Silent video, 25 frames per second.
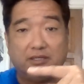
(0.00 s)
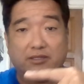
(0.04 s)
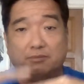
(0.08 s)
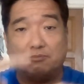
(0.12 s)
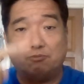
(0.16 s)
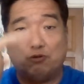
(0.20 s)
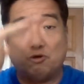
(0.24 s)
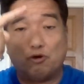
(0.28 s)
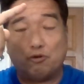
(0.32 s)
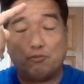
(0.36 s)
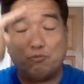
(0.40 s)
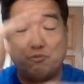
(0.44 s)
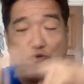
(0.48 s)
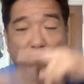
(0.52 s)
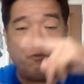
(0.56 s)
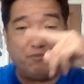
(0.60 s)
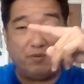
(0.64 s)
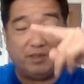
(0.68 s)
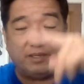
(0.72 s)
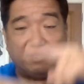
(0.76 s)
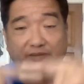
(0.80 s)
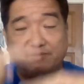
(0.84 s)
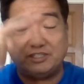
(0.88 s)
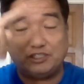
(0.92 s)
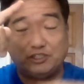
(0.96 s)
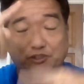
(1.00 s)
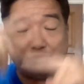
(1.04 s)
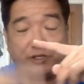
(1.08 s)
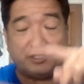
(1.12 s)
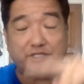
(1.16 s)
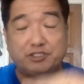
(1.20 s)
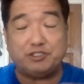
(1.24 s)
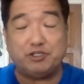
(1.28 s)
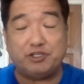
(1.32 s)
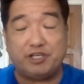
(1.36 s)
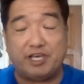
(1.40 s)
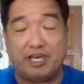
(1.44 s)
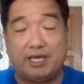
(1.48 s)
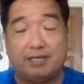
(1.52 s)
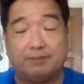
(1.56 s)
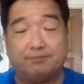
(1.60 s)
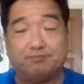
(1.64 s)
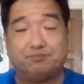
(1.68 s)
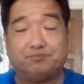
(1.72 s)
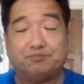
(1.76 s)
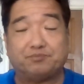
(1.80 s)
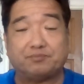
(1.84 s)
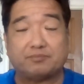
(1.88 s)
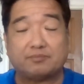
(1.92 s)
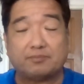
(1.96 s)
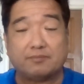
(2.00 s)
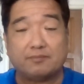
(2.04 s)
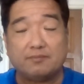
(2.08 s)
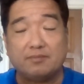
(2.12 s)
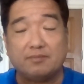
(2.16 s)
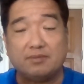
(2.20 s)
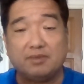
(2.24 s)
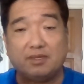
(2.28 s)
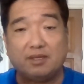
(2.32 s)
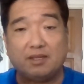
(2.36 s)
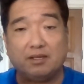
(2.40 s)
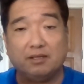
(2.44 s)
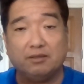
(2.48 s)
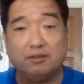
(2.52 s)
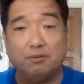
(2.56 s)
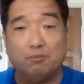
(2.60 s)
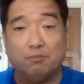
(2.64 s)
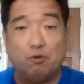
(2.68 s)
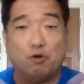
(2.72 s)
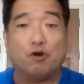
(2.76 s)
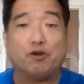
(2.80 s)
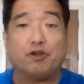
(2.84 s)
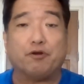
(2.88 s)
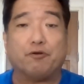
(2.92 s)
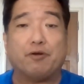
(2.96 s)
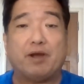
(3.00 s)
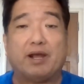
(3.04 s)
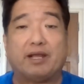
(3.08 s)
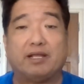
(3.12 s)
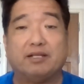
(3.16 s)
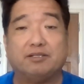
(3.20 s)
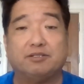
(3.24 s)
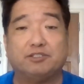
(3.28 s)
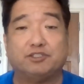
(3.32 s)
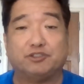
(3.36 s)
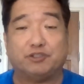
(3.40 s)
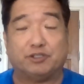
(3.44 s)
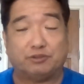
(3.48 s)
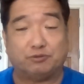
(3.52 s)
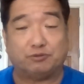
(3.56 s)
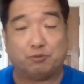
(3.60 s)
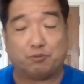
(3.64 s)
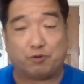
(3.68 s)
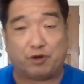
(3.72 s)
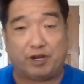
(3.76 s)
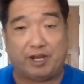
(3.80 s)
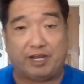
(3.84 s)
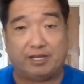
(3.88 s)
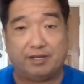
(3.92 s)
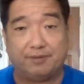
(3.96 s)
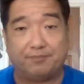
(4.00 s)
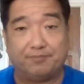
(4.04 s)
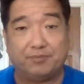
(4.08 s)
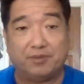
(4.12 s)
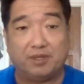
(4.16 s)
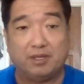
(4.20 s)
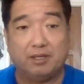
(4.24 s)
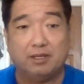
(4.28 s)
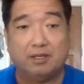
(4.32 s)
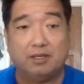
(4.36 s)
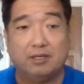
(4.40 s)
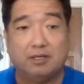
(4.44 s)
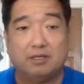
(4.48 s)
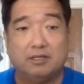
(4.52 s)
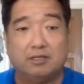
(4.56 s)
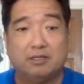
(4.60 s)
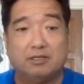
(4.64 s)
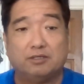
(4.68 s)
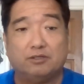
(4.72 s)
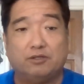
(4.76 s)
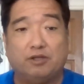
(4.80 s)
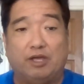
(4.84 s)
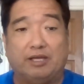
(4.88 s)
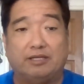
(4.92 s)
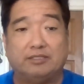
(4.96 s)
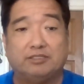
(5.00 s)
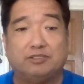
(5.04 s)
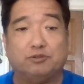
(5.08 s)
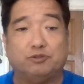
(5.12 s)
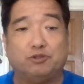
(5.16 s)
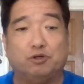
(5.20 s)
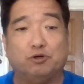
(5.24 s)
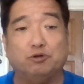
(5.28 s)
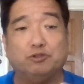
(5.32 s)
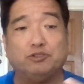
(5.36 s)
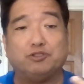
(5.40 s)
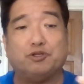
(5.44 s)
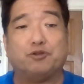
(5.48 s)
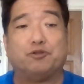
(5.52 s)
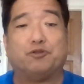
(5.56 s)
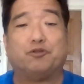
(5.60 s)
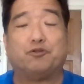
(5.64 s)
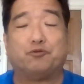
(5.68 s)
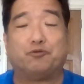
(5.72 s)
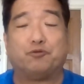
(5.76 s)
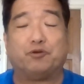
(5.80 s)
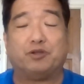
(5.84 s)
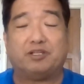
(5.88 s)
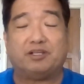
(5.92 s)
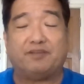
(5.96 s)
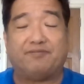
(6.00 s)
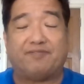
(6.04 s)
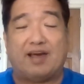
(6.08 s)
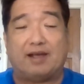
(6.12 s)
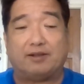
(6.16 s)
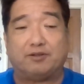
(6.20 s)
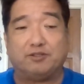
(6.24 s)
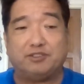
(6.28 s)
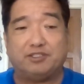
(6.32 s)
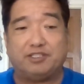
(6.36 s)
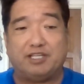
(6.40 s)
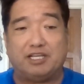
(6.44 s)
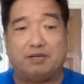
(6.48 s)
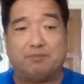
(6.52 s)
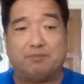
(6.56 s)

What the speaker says: the more movement of the strings you get, the more your racket strings will break. So those are 3 factors to think